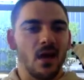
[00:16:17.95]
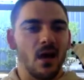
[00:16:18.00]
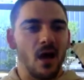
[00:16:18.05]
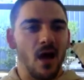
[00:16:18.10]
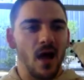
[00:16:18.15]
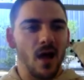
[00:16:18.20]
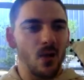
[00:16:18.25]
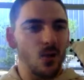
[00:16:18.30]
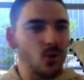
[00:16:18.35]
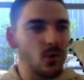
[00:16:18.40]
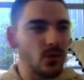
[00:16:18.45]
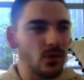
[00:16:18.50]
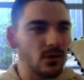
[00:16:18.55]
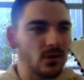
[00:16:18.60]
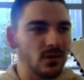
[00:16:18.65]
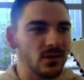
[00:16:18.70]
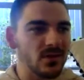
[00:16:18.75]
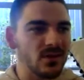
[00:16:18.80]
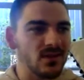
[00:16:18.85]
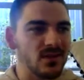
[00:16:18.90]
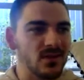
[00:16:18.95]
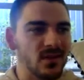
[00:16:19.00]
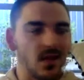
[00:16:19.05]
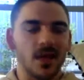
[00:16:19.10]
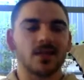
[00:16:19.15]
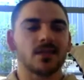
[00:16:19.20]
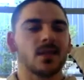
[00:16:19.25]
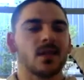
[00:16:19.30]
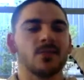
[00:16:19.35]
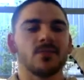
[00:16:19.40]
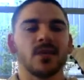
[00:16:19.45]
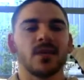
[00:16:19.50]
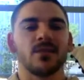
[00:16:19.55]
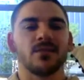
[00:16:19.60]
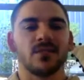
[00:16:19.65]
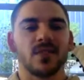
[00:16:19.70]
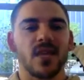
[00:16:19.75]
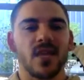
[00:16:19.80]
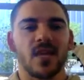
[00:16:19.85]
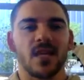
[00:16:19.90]
I will 9 times out of
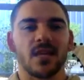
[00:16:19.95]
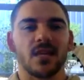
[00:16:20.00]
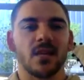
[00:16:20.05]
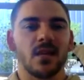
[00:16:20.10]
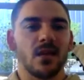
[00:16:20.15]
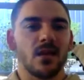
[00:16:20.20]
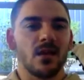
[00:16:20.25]
10